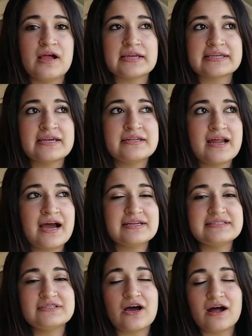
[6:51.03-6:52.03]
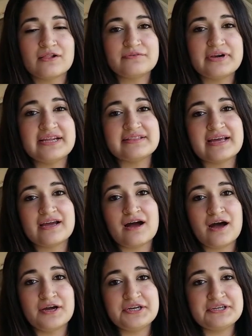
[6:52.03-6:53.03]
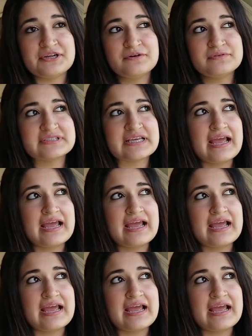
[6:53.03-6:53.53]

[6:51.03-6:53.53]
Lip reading: cannot tolerate that honey note,